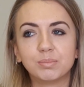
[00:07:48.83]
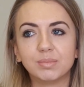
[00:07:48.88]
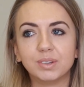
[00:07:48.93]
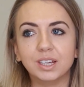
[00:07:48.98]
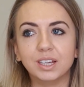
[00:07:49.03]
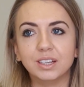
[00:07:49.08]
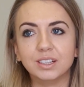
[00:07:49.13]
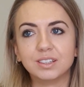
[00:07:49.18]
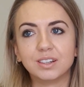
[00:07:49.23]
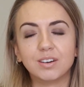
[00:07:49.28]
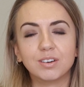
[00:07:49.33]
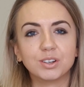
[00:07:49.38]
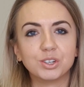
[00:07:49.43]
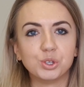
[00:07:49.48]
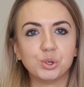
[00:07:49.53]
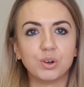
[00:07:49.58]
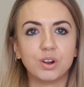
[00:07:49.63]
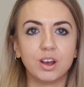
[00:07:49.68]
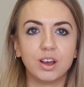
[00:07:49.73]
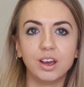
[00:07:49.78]
as long as
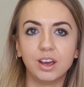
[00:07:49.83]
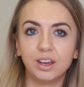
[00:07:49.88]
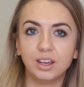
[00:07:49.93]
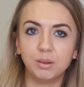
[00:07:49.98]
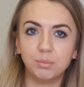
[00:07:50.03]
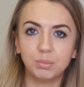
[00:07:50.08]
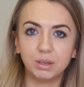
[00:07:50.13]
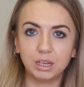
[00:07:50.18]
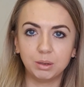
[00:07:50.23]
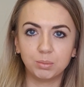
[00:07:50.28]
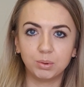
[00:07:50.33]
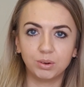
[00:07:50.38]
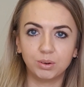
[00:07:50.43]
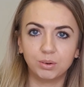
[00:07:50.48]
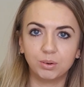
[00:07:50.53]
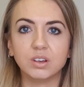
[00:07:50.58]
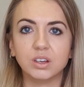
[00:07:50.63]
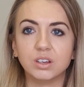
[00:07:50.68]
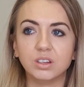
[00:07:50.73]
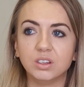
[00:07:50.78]
you're not hurting
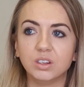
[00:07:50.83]
people,